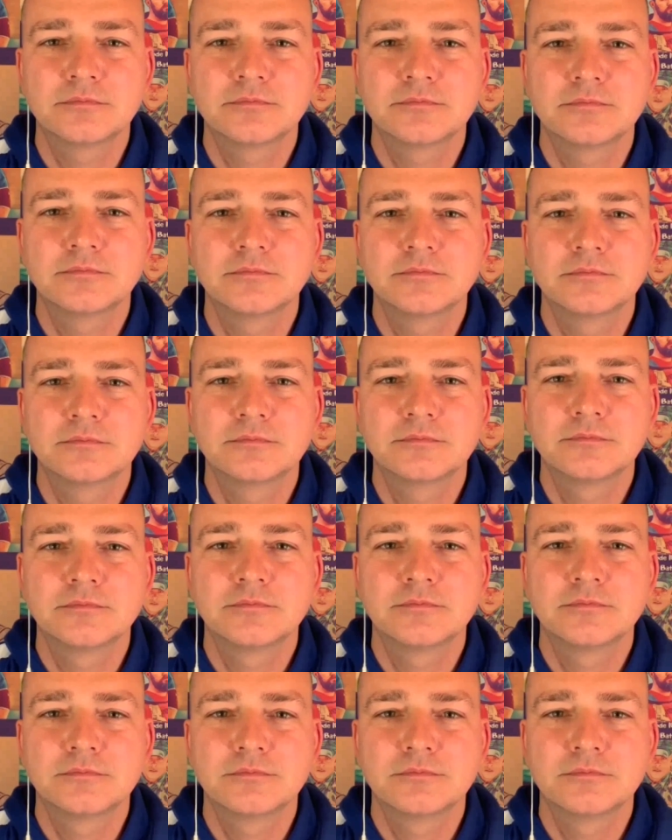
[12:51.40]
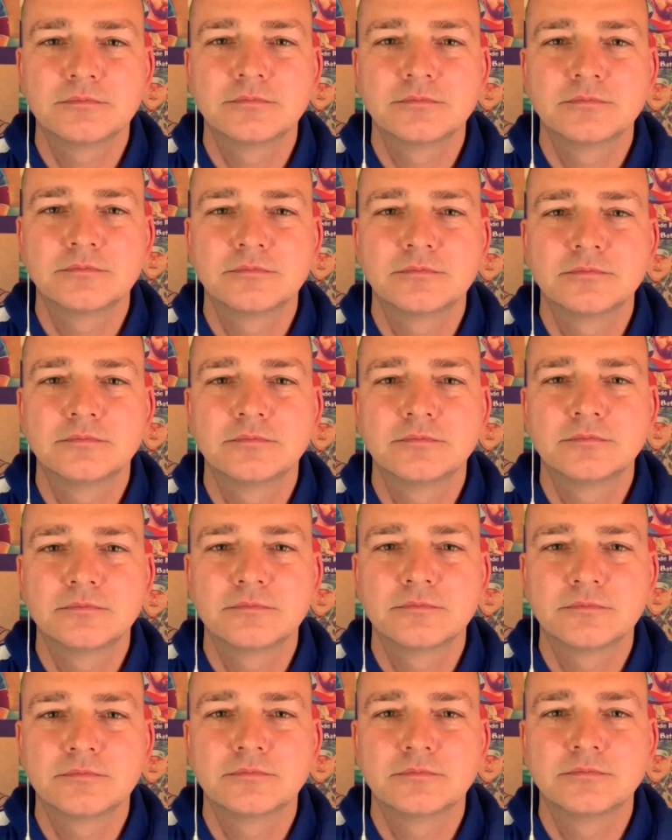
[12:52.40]

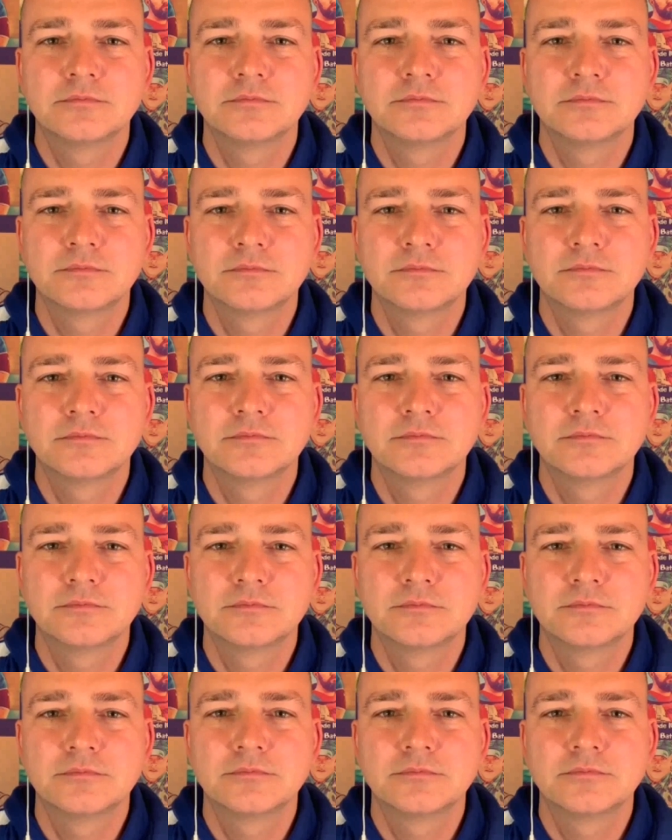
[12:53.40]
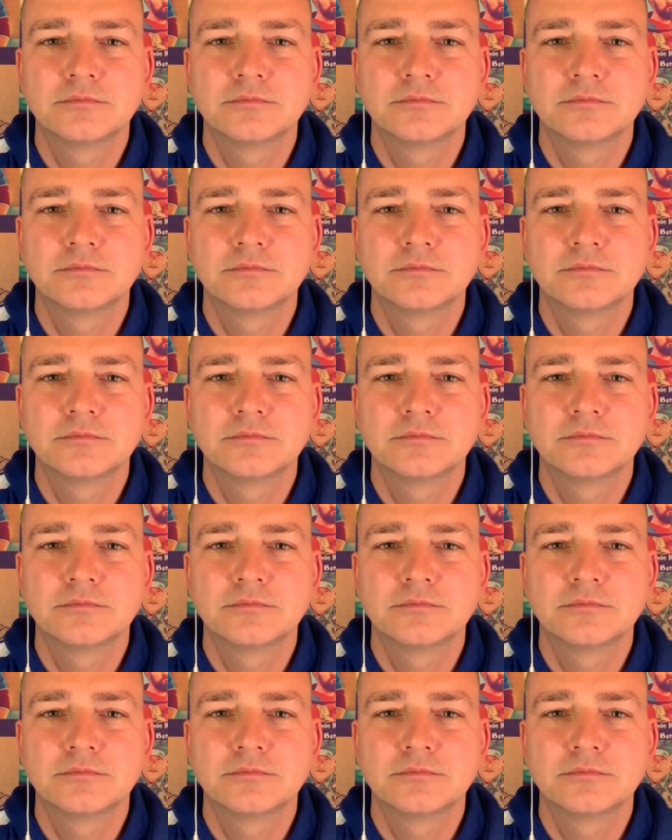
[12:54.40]
This person isn't speaking.